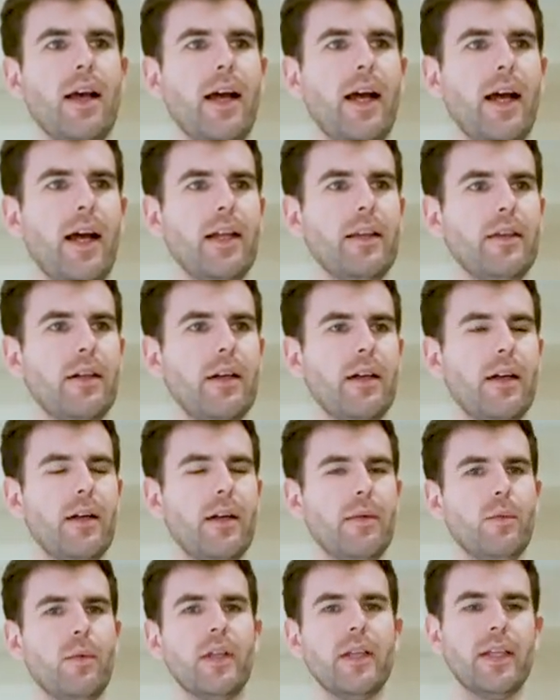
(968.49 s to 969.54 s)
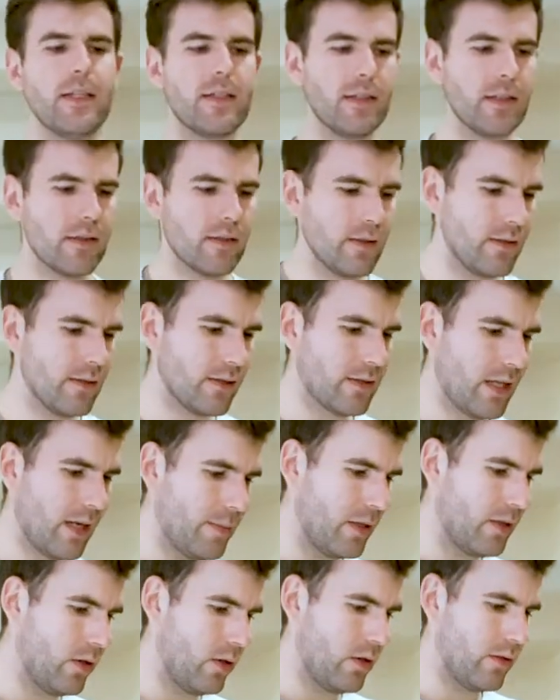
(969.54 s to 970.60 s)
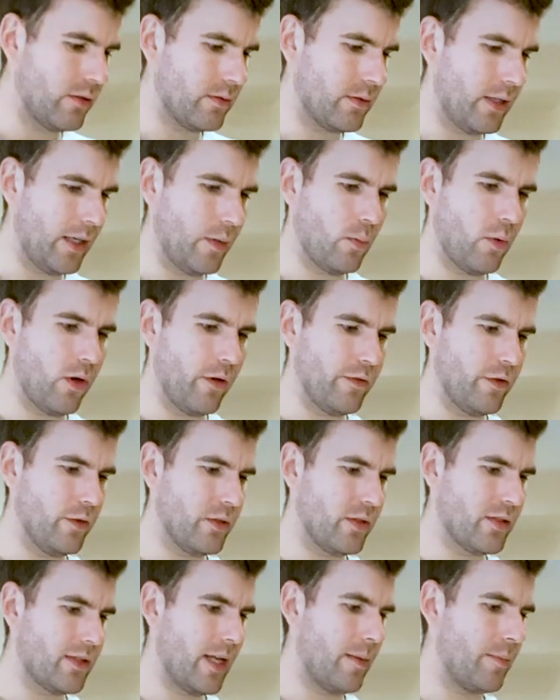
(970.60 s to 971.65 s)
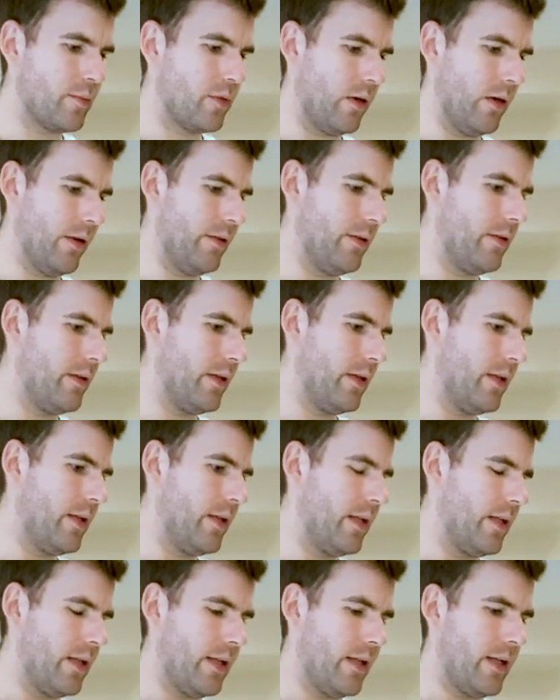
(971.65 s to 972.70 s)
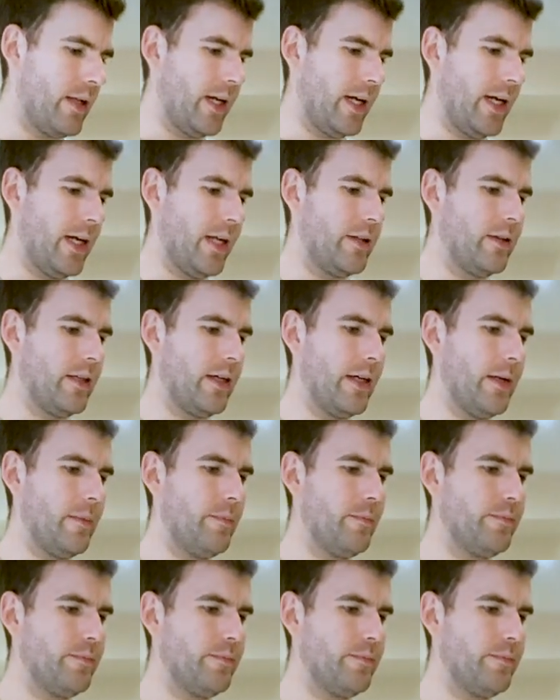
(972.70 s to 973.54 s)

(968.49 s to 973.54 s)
And uh, one of the assistants come along, like, what have you stepped on? And um,